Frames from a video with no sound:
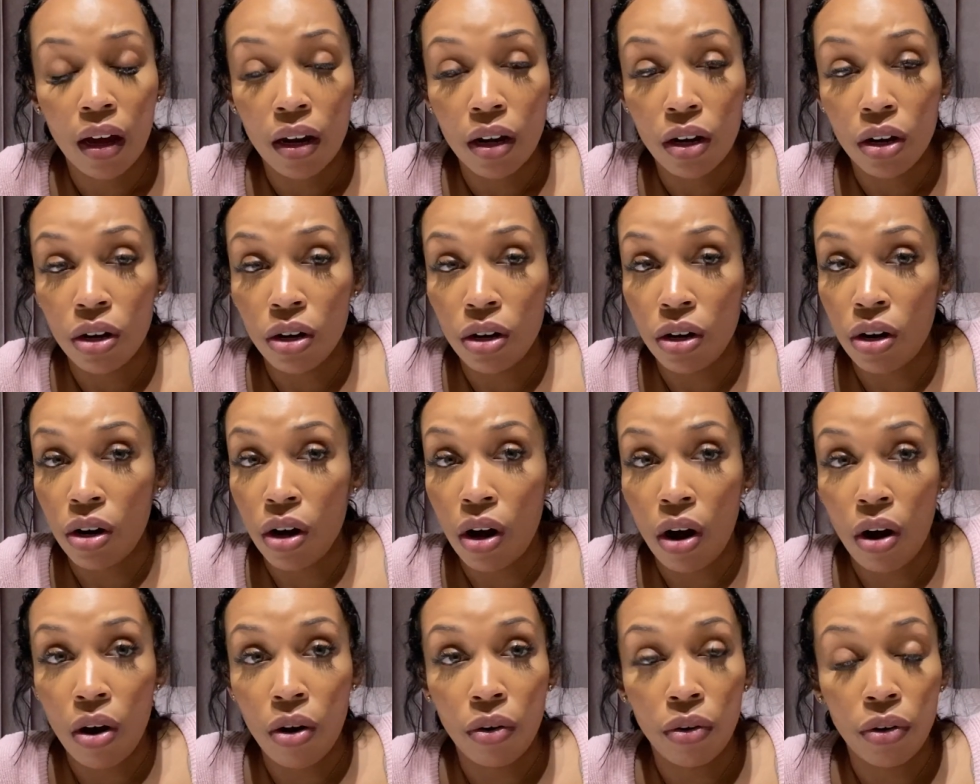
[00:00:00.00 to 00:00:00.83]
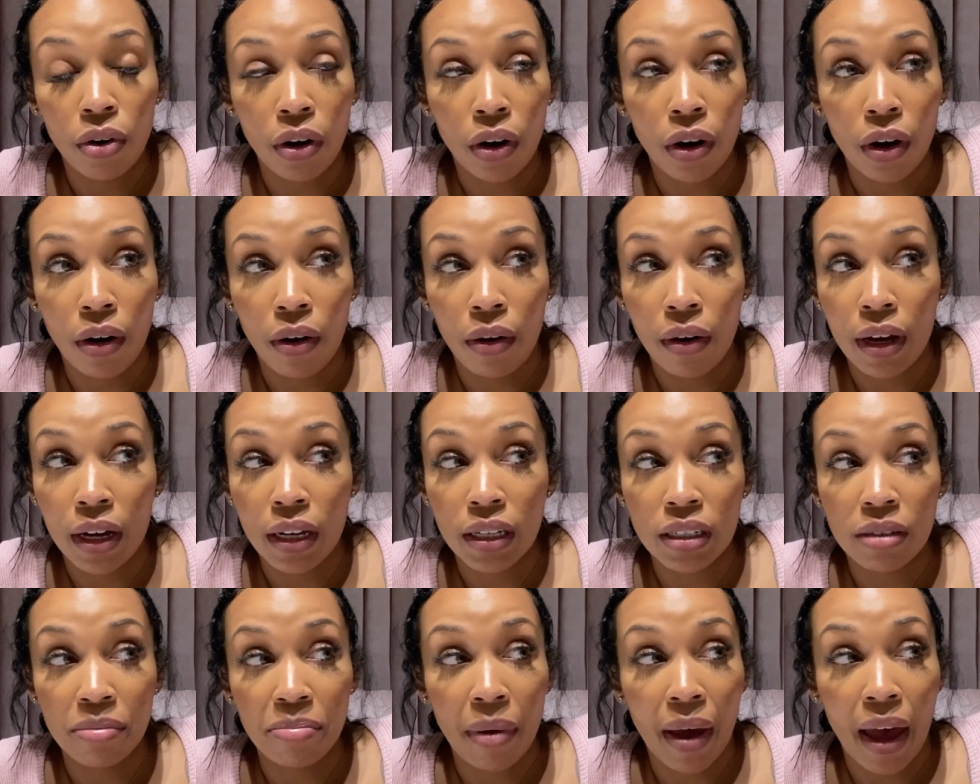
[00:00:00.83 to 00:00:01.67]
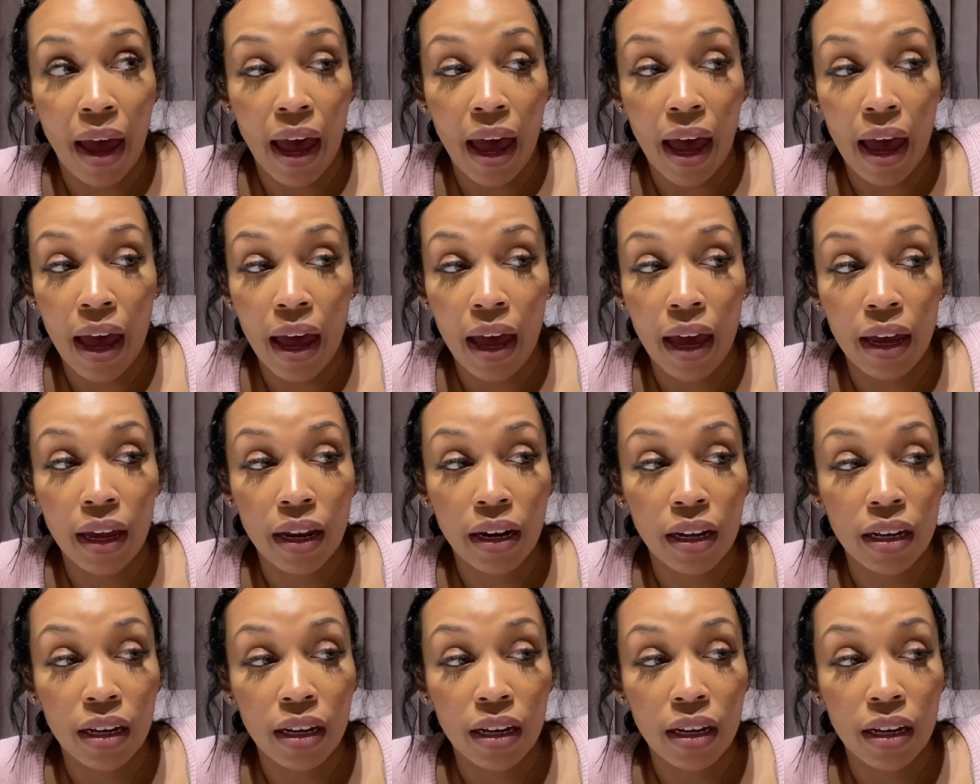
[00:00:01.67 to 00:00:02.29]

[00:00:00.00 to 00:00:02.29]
girl, it's bad.